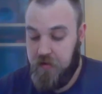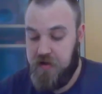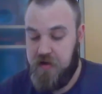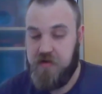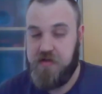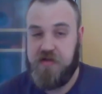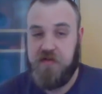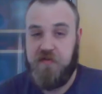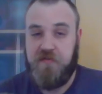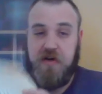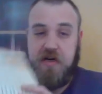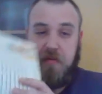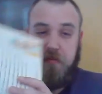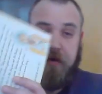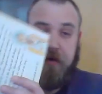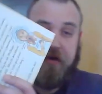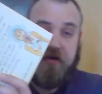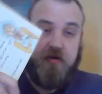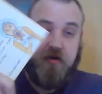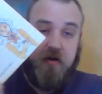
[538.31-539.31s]
Here's the funny
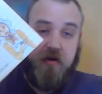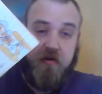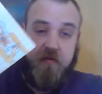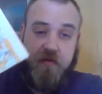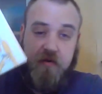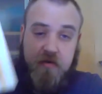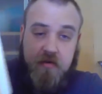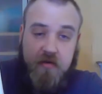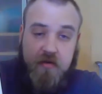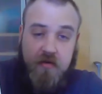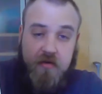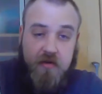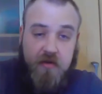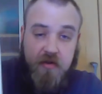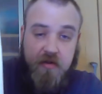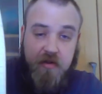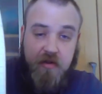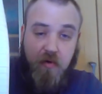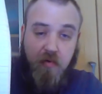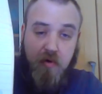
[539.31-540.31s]
picture of
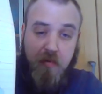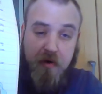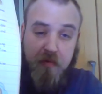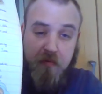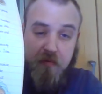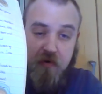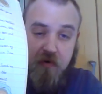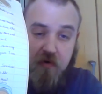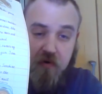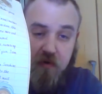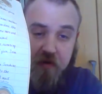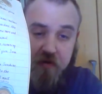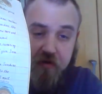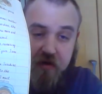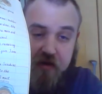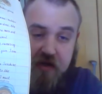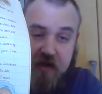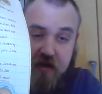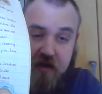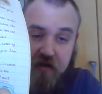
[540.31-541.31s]
the woman with, with
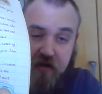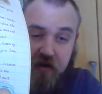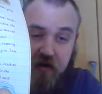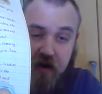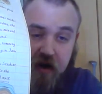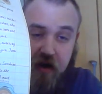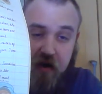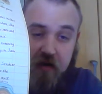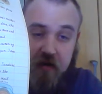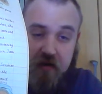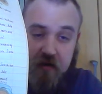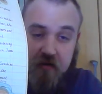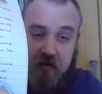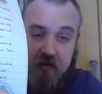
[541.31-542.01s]
her teeth in her hand.